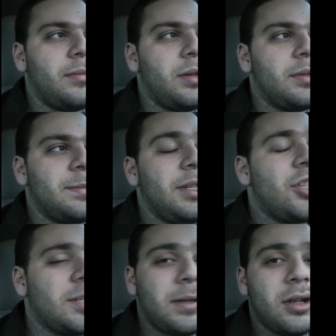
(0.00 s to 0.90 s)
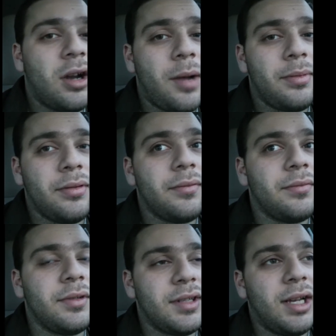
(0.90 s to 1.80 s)
It was being chased by a cop.
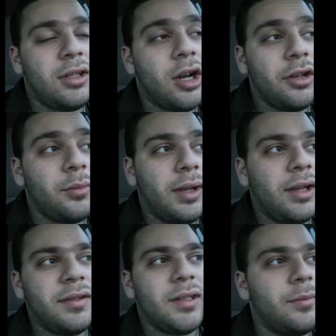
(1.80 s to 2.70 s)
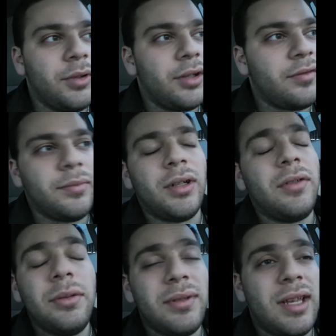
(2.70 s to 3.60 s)
This guy had gotten away somewhere from
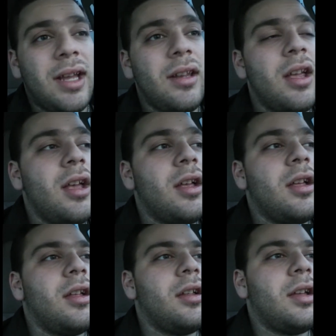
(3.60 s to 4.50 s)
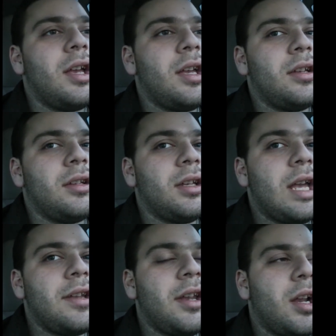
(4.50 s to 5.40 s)
wherever he was at.
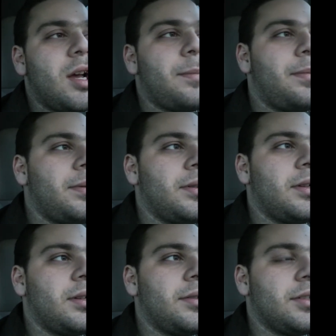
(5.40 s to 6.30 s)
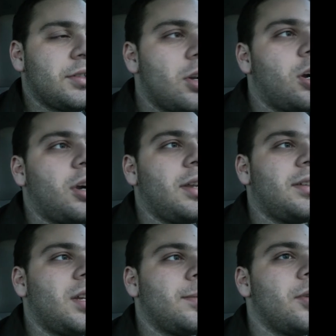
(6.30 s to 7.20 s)
This car
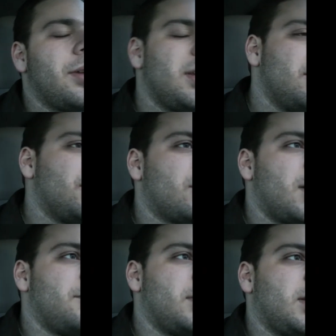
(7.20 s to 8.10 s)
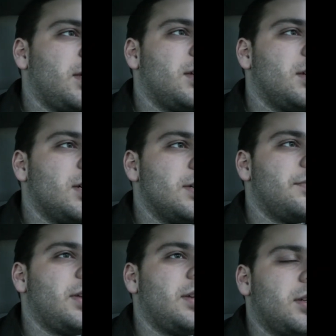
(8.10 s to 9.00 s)
ended up going into a driveway of
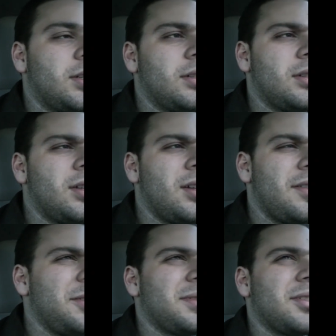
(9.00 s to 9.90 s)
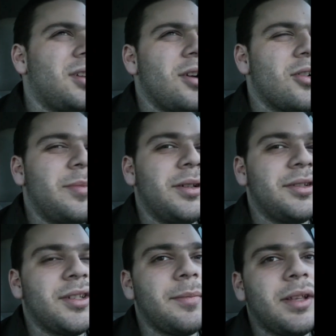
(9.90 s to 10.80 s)
I think it was like a Taco Bell
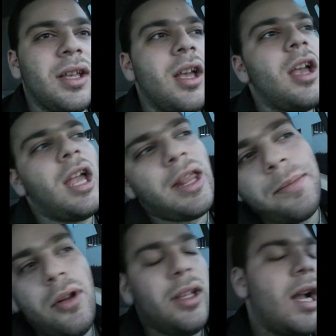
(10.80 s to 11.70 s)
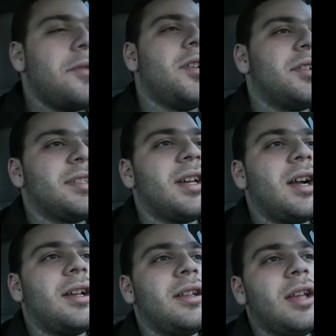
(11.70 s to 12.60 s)
or something, and then pulling out the other
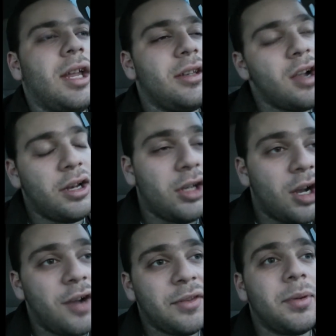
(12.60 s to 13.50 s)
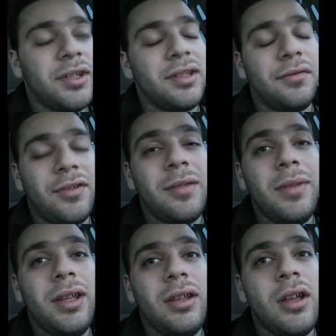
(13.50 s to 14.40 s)
side and cutting off the person in front of
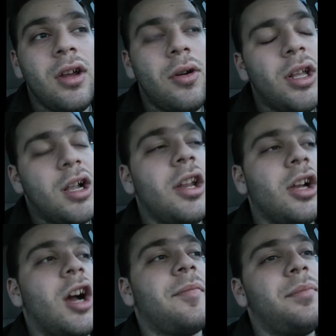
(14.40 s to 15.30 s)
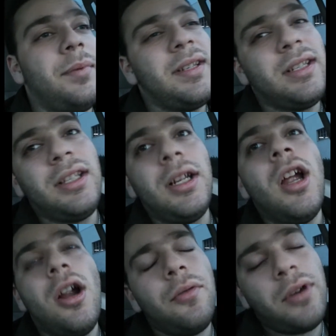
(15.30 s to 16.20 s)
me. Or not cutting off, basically
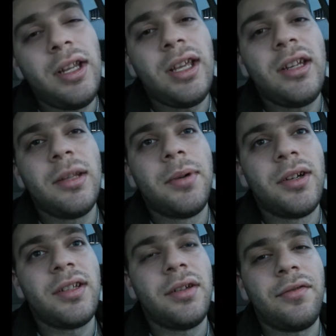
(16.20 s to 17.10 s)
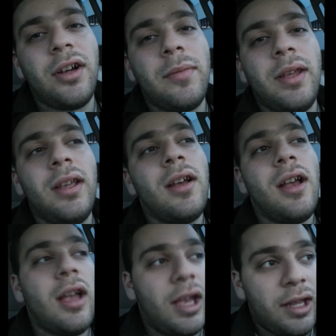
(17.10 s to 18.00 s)
running into the person in front of me,
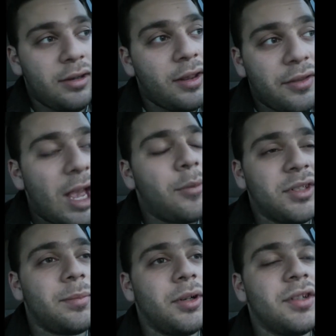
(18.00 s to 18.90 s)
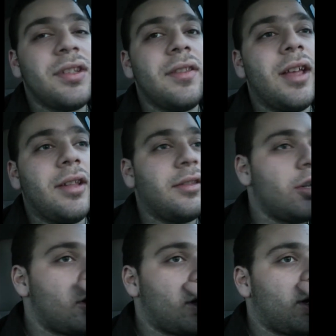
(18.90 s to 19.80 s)
and that was the person that the
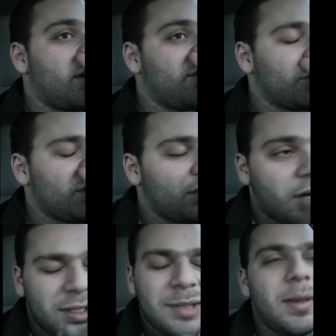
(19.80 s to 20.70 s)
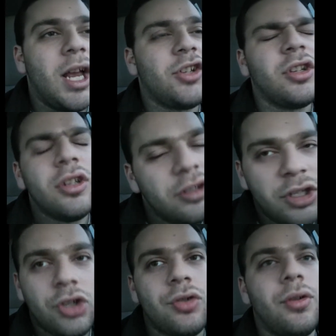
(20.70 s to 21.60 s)
car just got smashed,
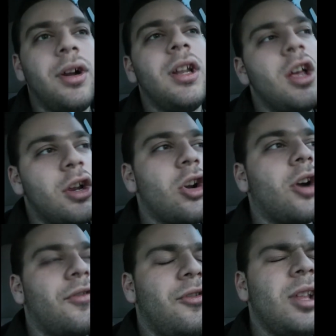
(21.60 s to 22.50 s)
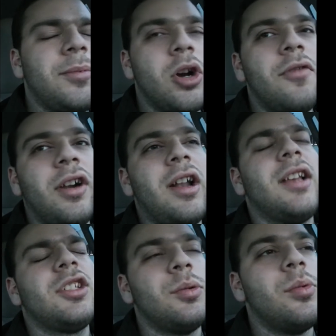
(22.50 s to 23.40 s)
destroyed, car flipped over, and
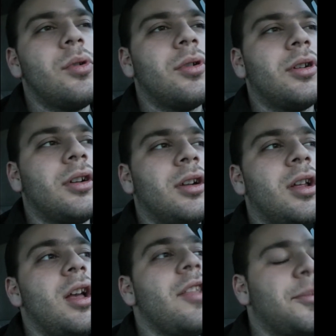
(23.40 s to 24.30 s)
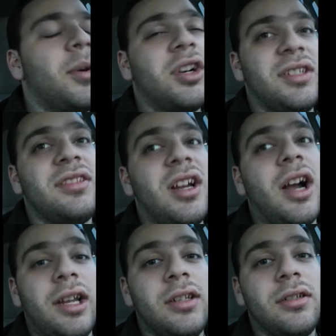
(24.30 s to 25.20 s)
I swore the person
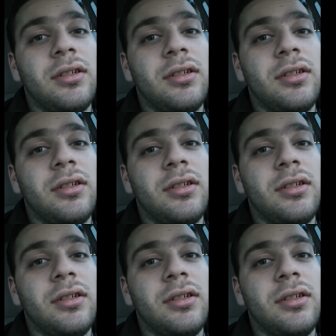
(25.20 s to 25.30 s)
died.